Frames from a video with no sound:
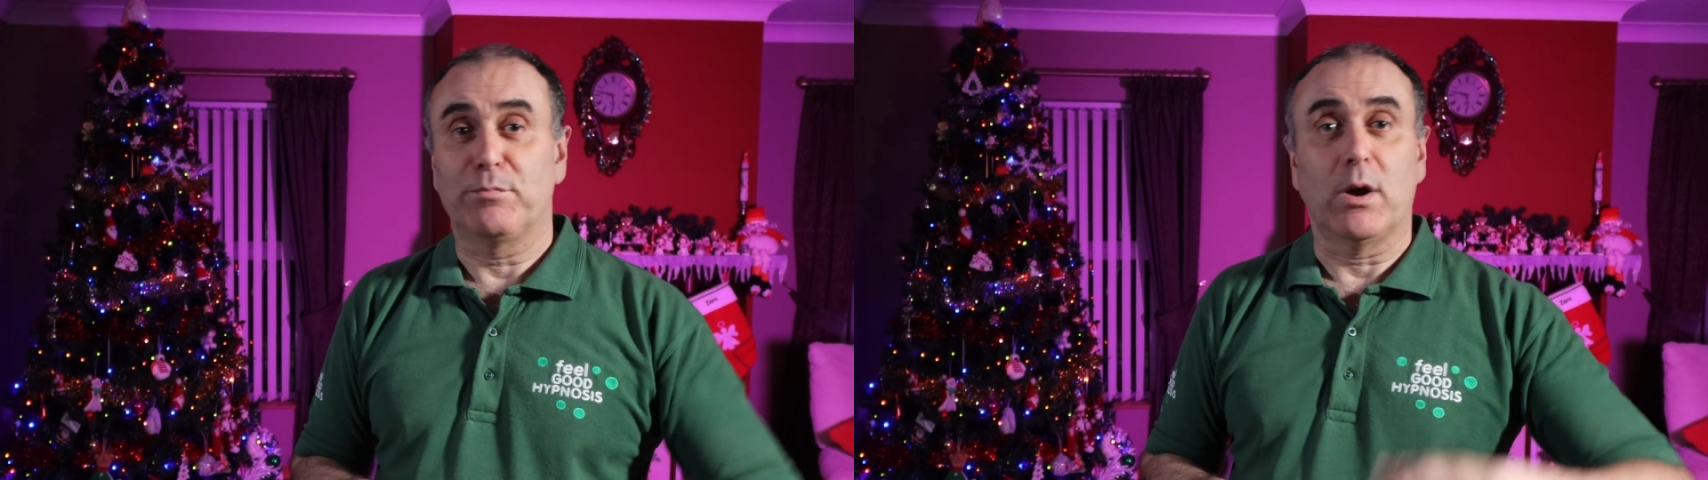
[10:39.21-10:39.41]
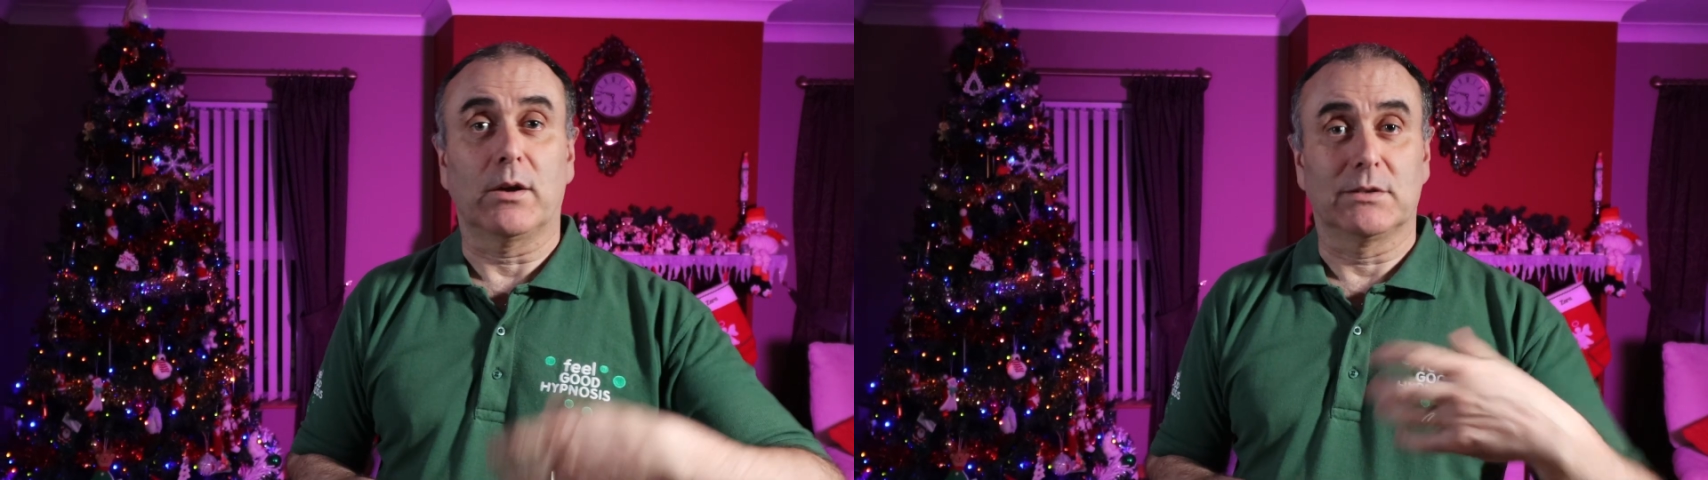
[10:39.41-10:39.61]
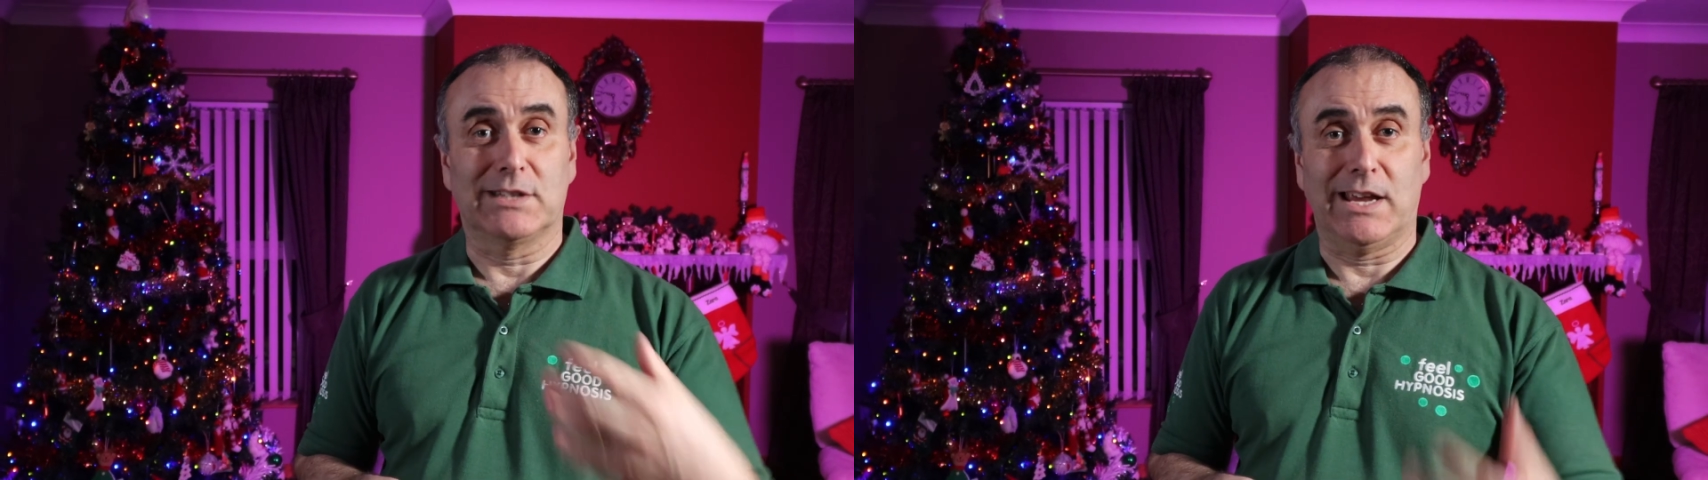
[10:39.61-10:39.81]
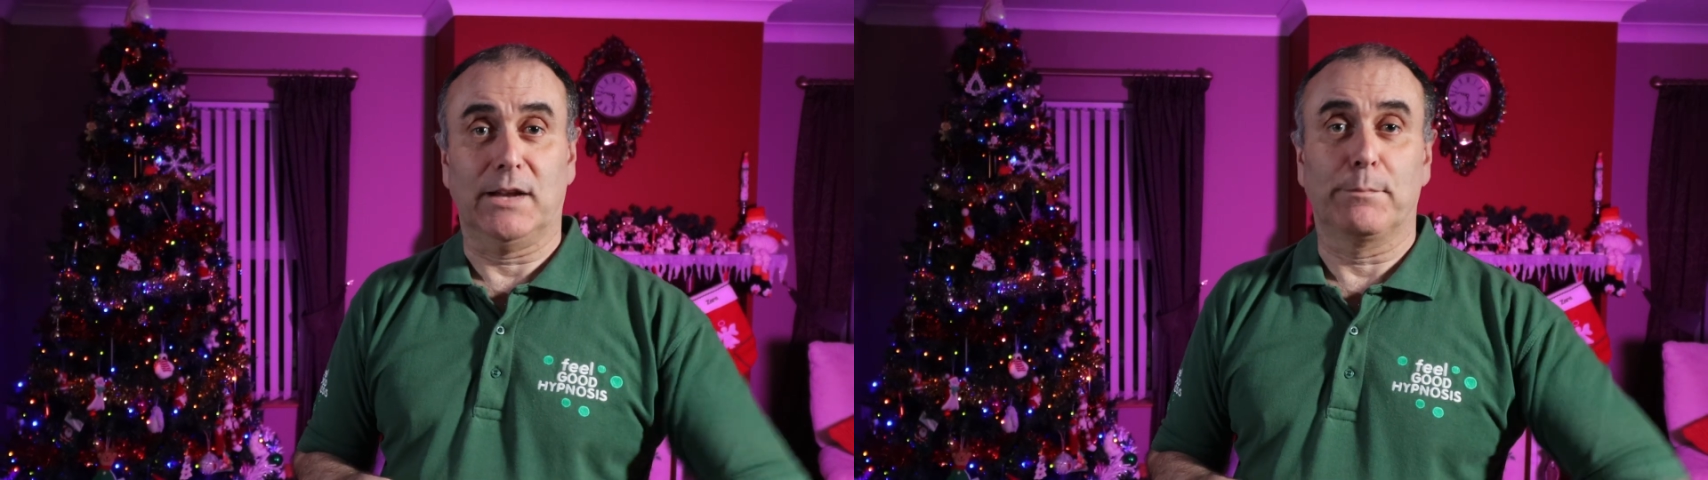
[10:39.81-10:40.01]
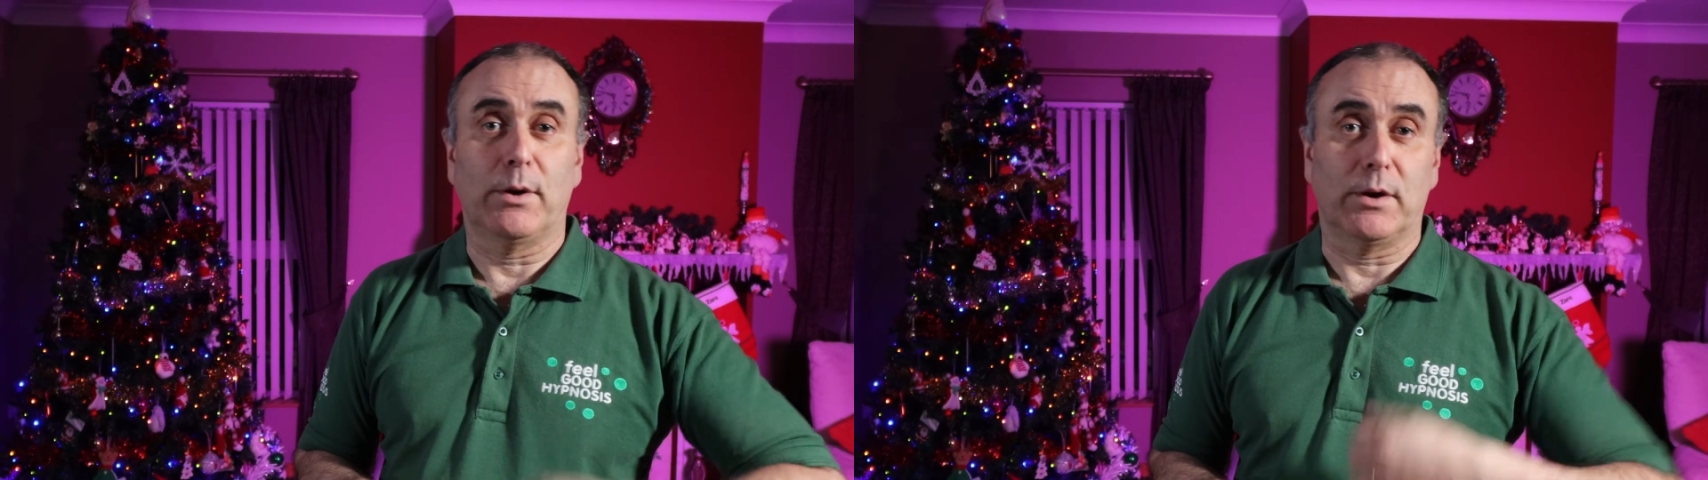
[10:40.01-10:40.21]

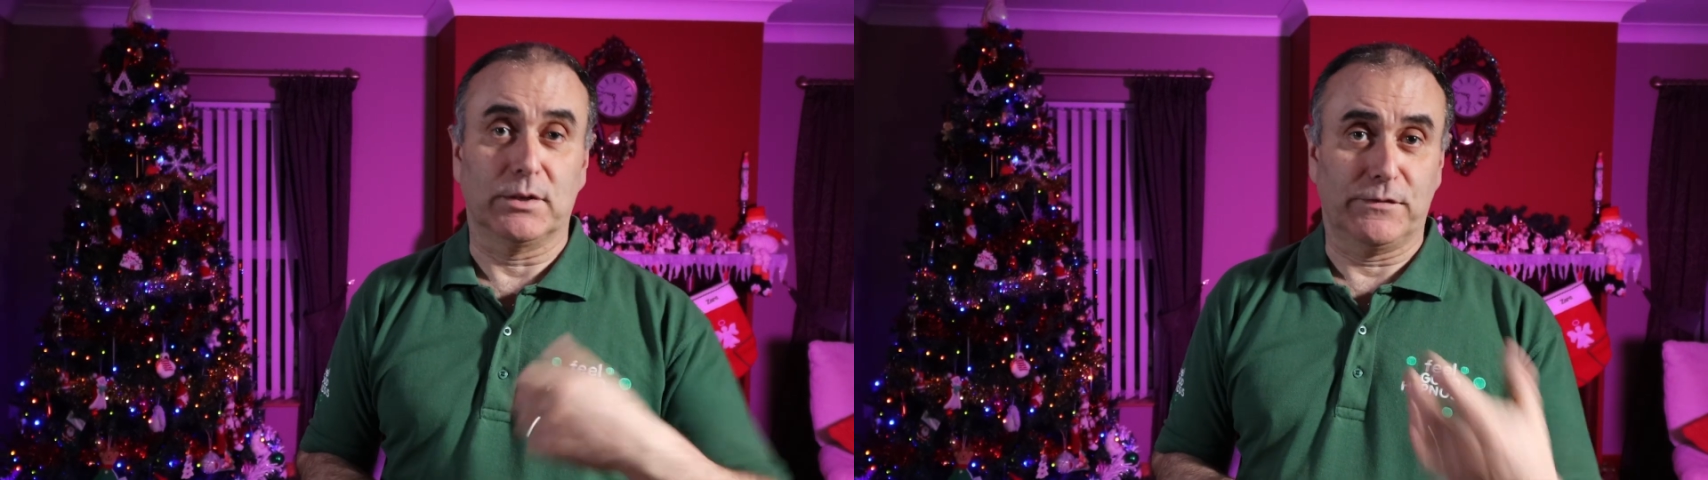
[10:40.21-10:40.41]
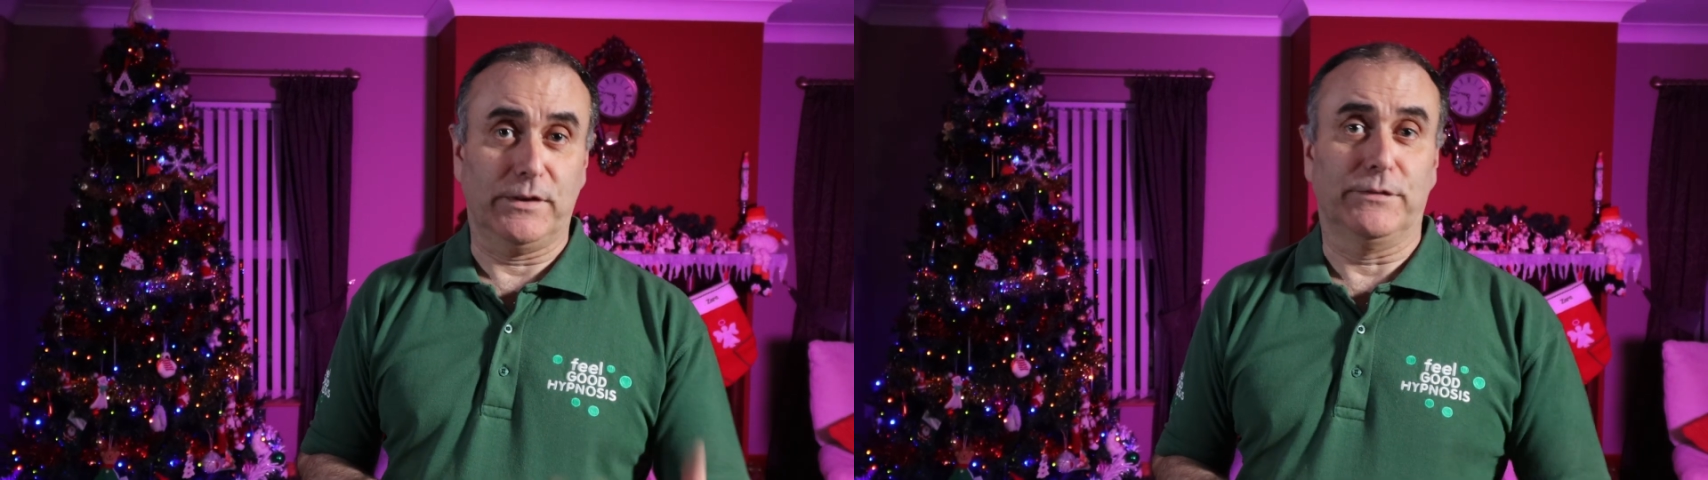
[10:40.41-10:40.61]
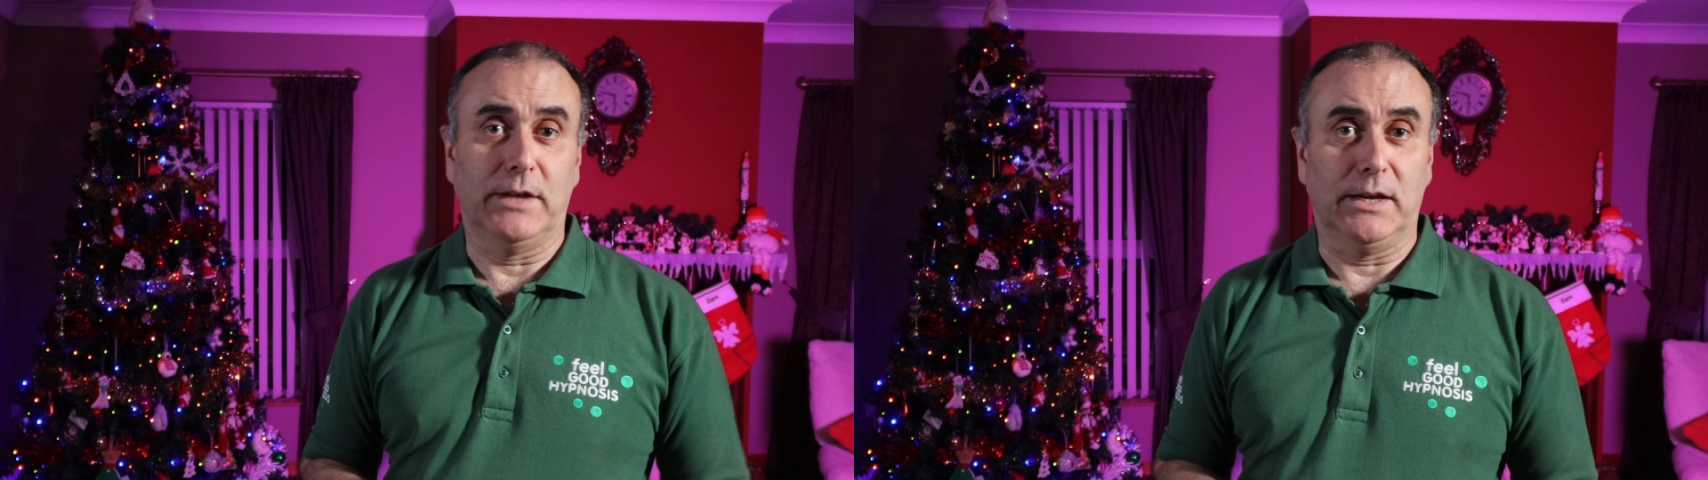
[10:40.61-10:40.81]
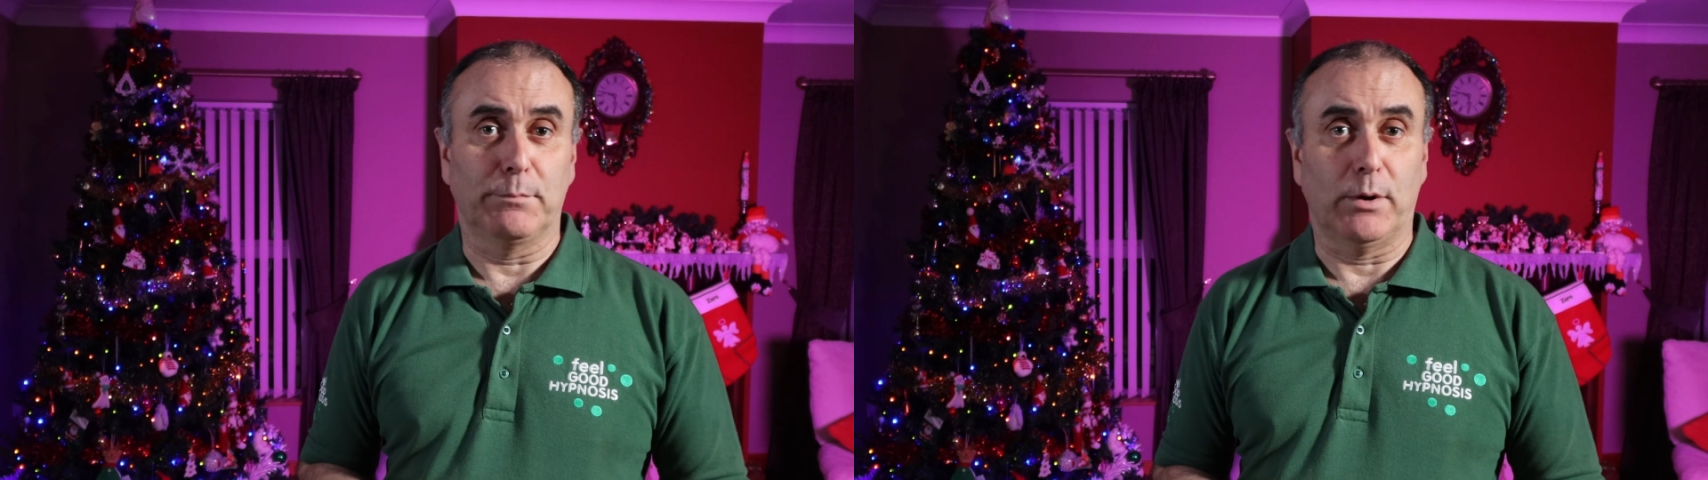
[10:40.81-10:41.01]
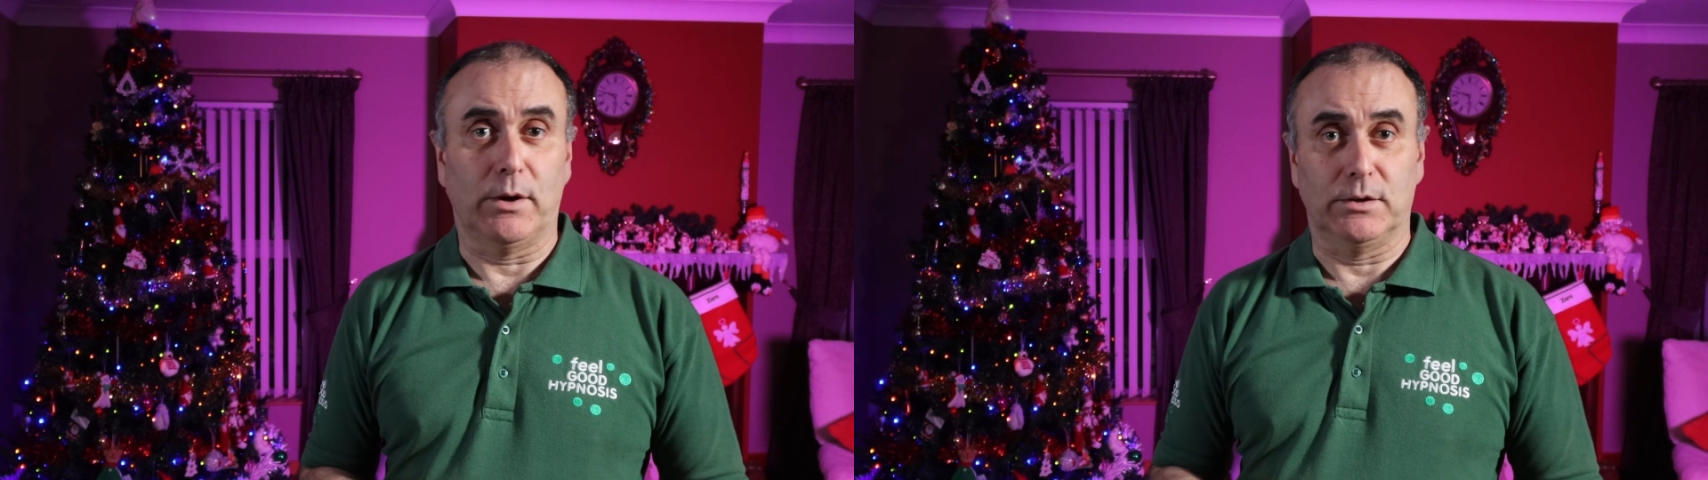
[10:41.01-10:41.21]
£10,
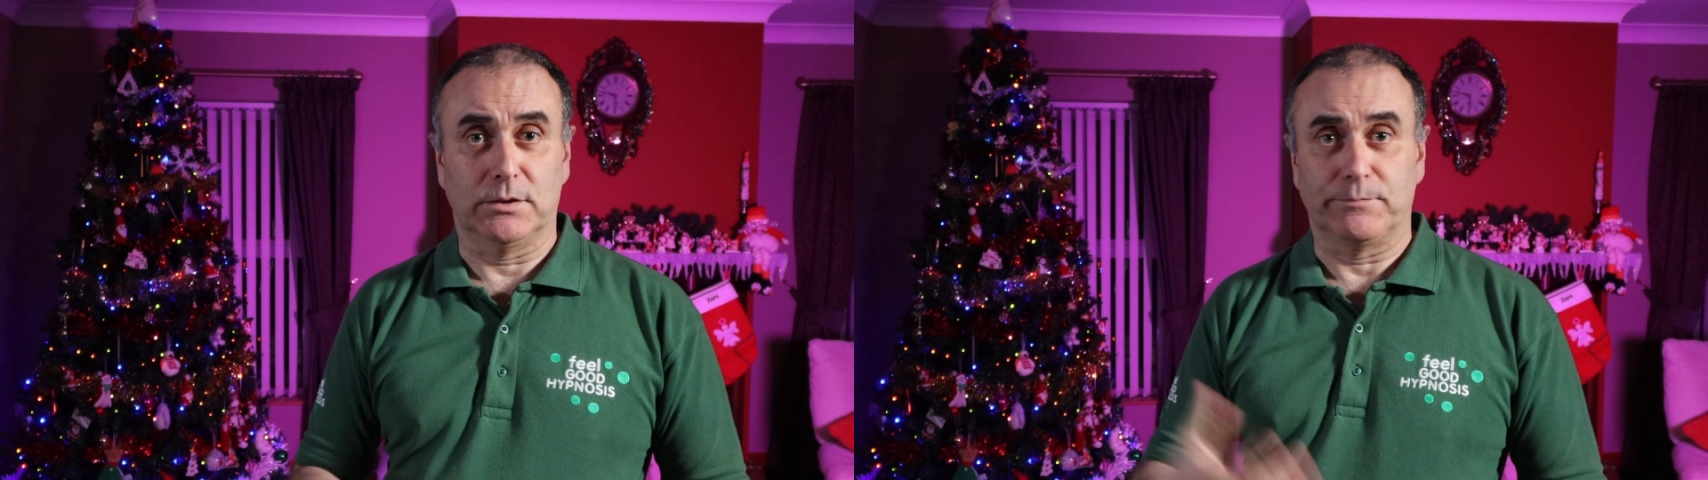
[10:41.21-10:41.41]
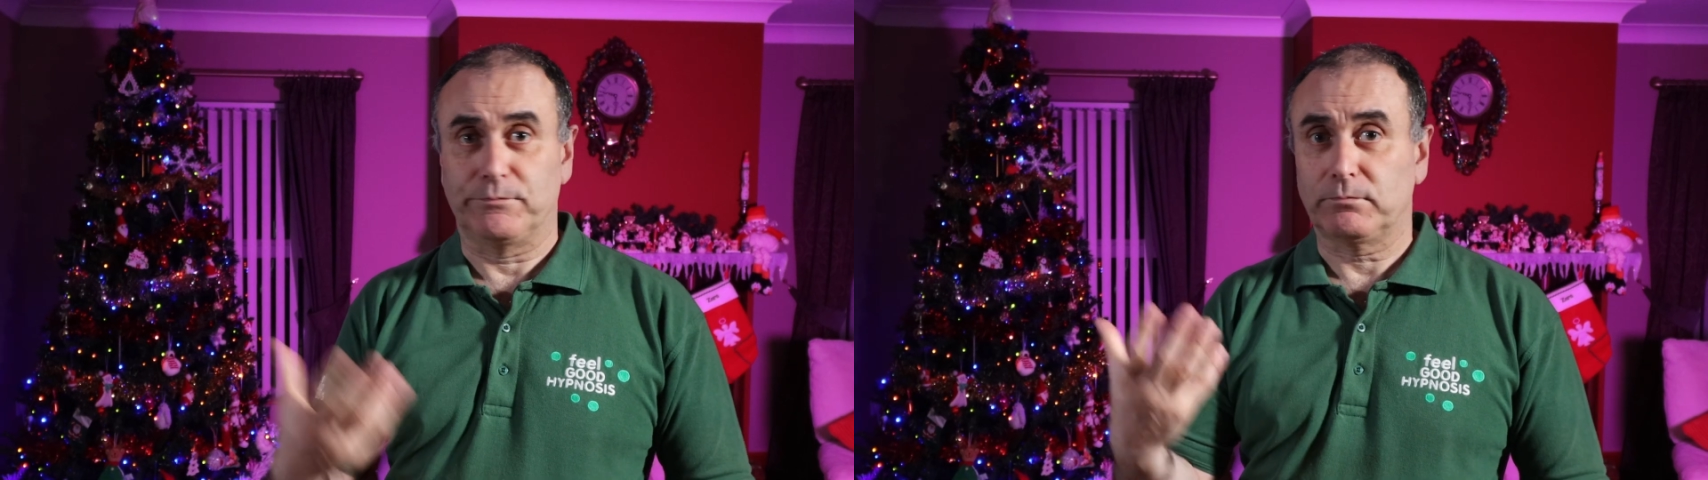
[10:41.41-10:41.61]
£15,